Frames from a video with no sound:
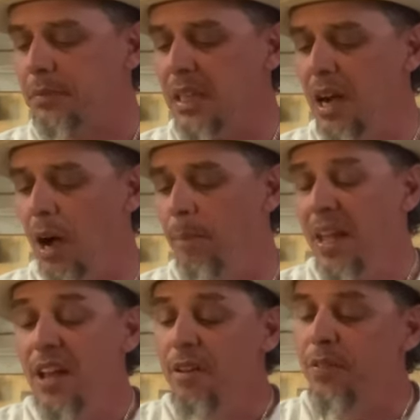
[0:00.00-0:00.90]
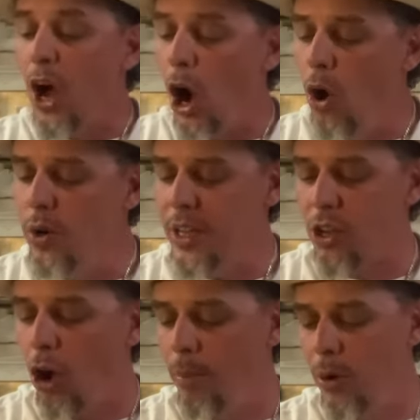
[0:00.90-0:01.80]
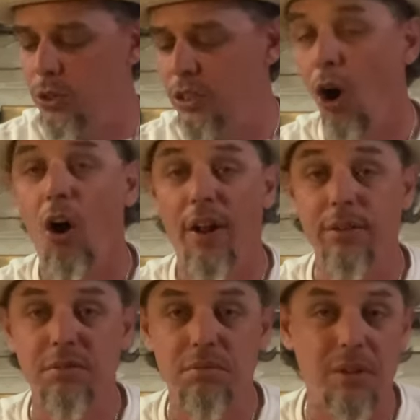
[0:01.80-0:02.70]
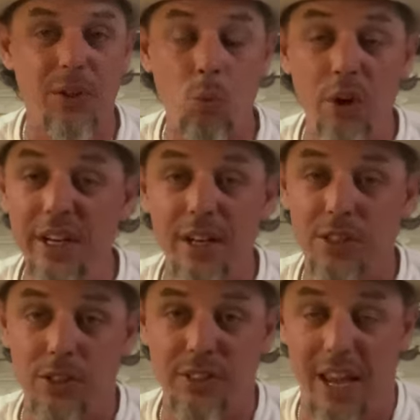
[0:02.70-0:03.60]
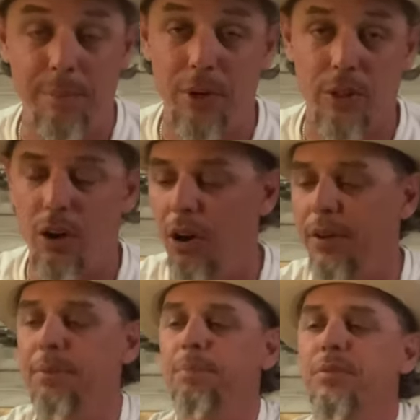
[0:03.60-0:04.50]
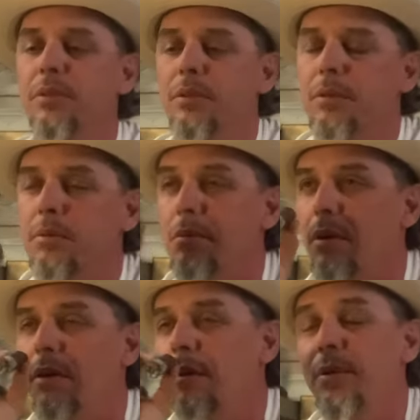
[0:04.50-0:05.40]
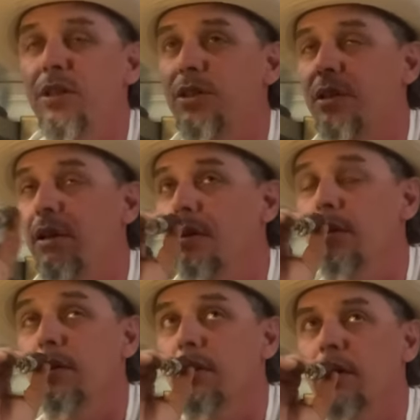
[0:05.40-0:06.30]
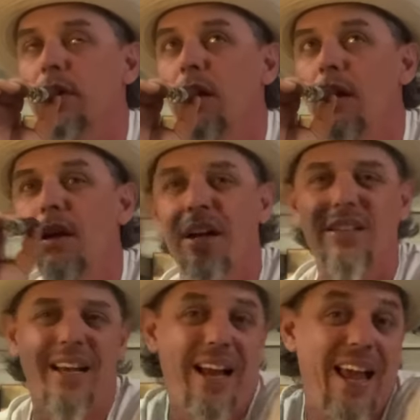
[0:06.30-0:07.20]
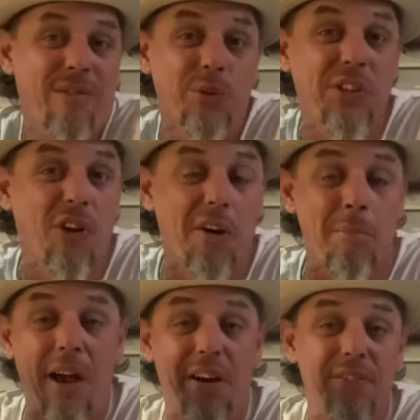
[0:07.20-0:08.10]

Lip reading: The oak is almost gone. The woodiness is damn near gone. Let me just see. Hold on a second. Because I hadn't really thought about it